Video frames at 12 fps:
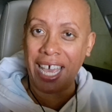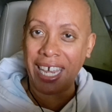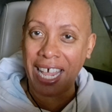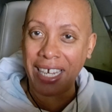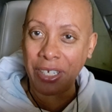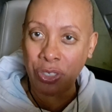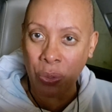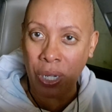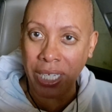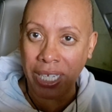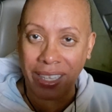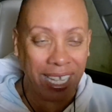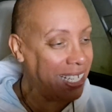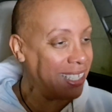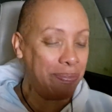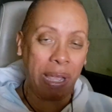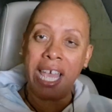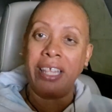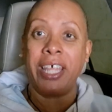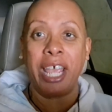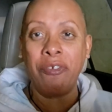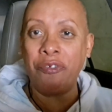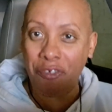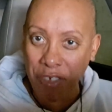that 80-20.
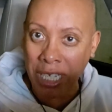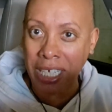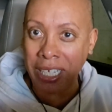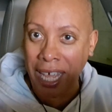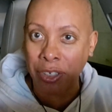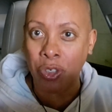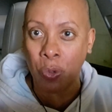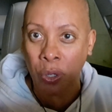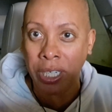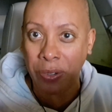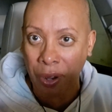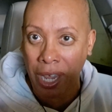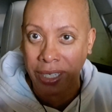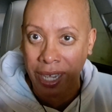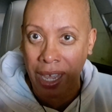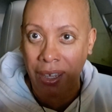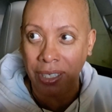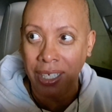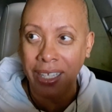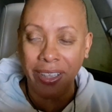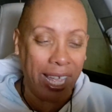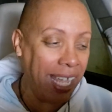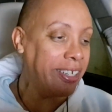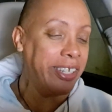They feeling that 20 right now.
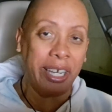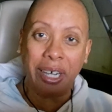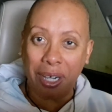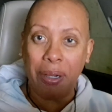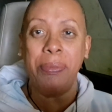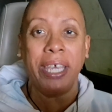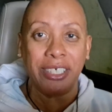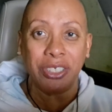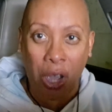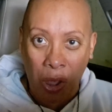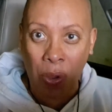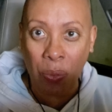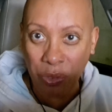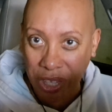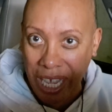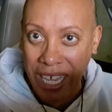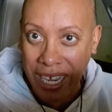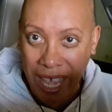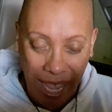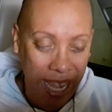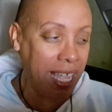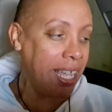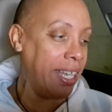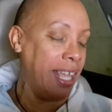That dub is on their
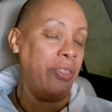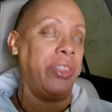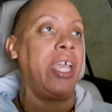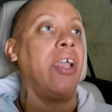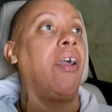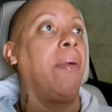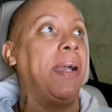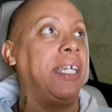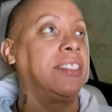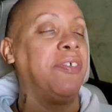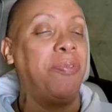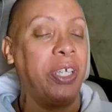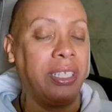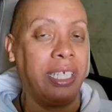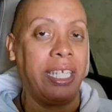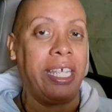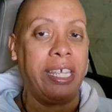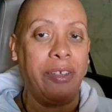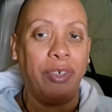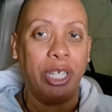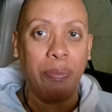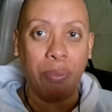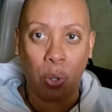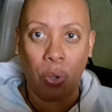head, and they are about to feel it
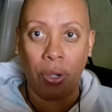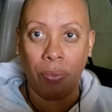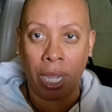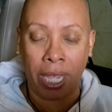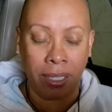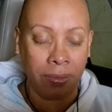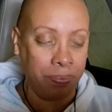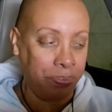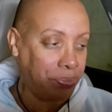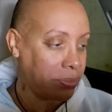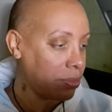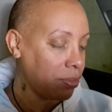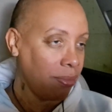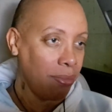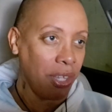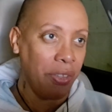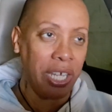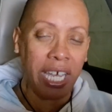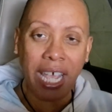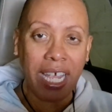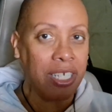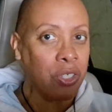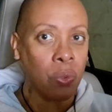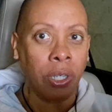even more, right? That
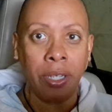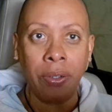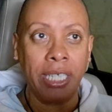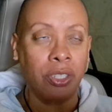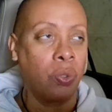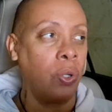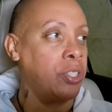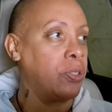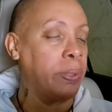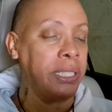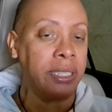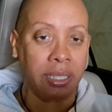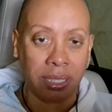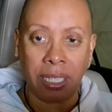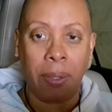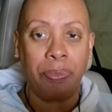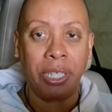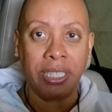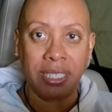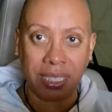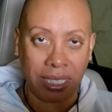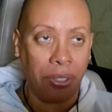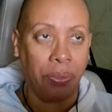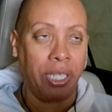80-20 is going to be something
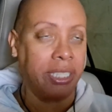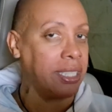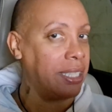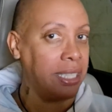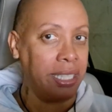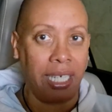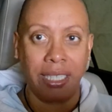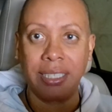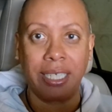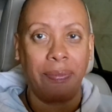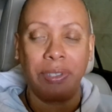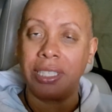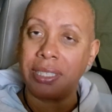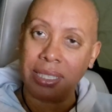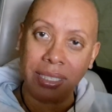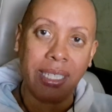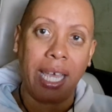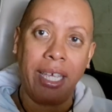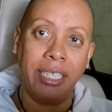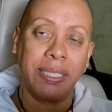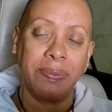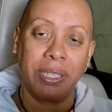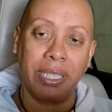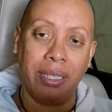serious in the next 7 to 10
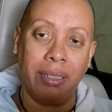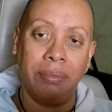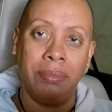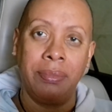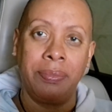days for them.